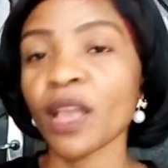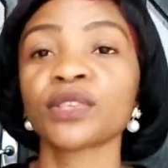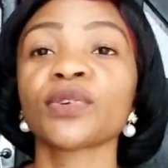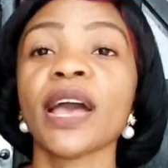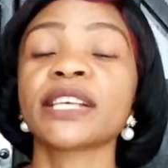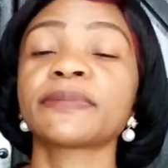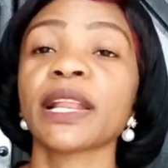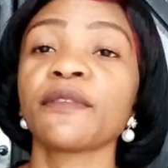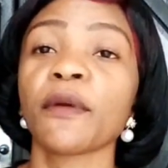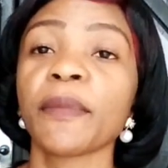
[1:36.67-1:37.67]
so
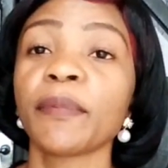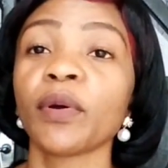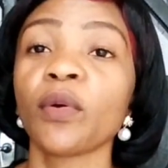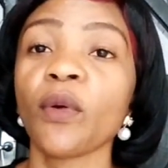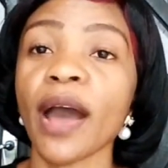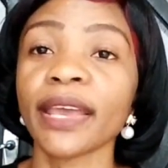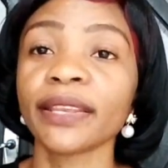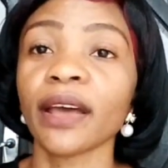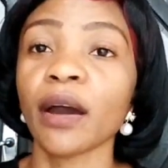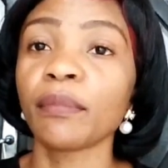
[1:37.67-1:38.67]
especially for people who are in
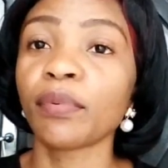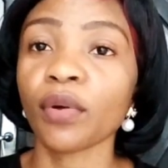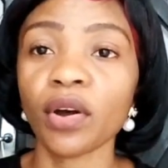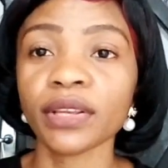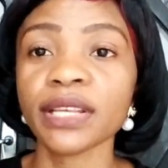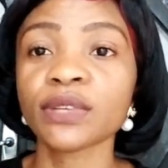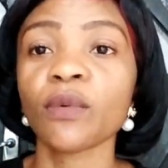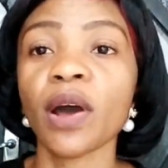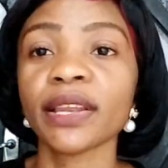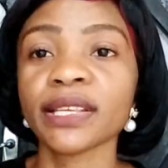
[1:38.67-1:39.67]
the abroad, this
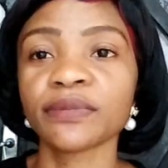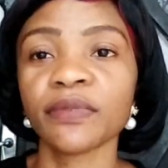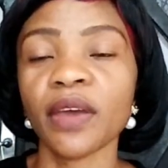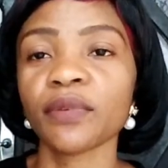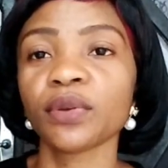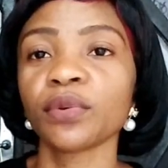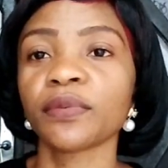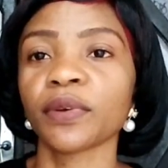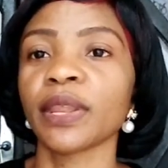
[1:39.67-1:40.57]
one is very good for